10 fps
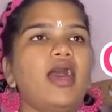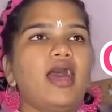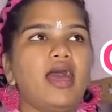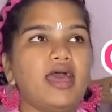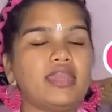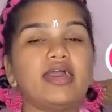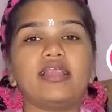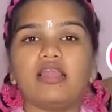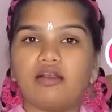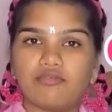And I
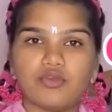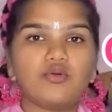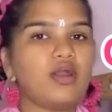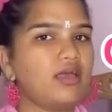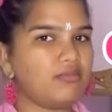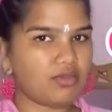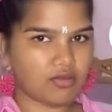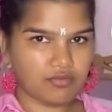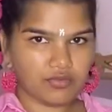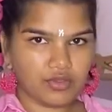love you. I'm
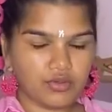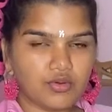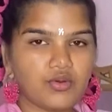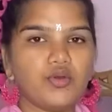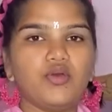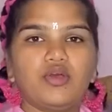here for you.